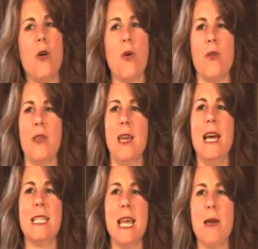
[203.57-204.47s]
or the
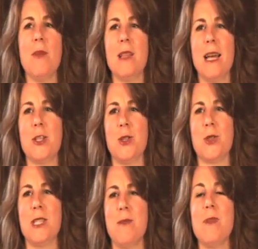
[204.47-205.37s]
table legs, you'll
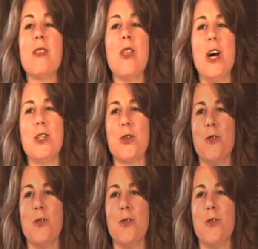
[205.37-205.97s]
see mythological